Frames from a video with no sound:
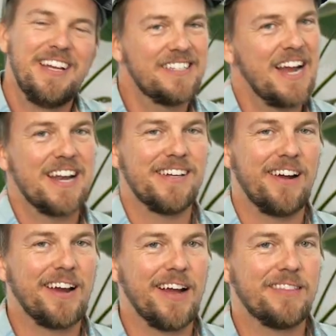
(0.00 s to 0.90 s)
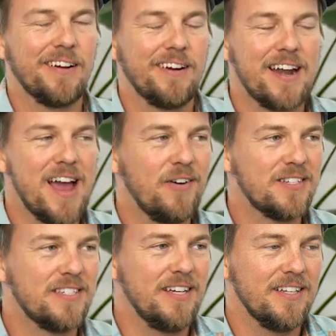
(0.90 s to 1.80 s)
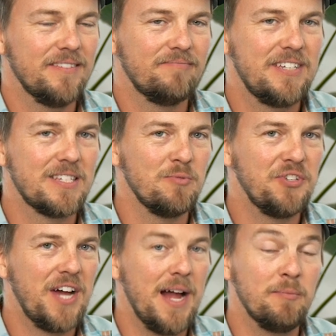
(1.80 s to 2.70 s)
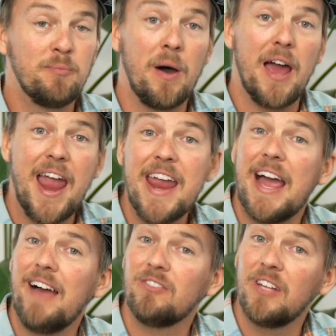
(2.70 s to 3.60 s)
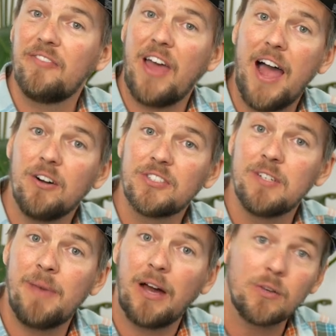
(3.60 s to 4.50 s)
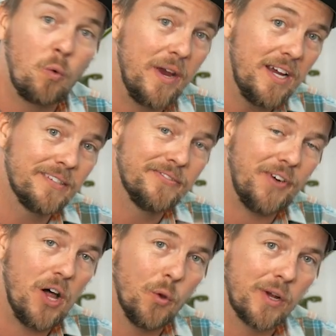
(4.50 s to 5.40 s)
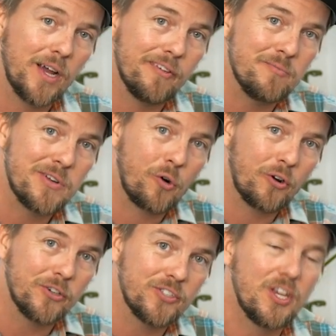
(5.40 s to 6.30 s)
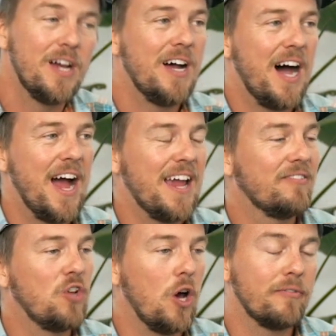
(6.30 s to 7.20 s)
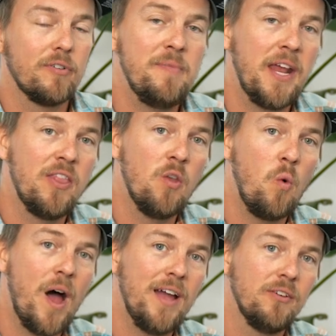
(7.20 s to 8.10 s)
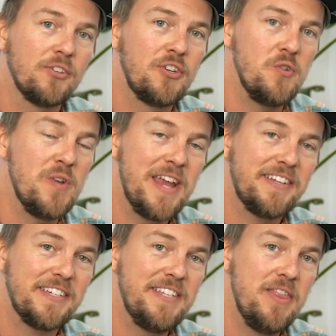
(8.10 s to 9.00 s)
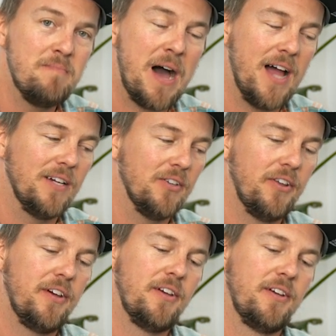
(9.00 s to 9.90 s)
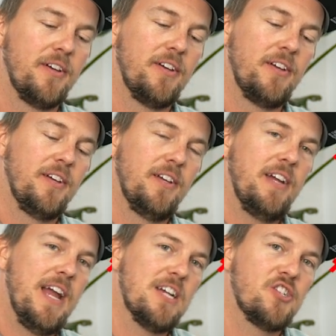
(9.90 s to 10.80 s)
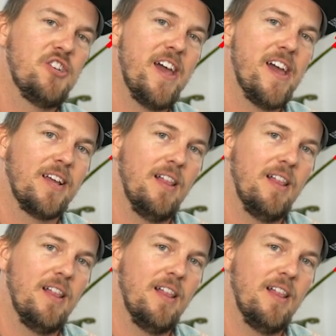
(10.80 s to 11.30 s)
It's kind of dark out there right now, isn't it? Dismal times. But hey, I haven't left the house in about a week following government orders. I have gone from Nateinthewild to Nateinthemild. Hashtag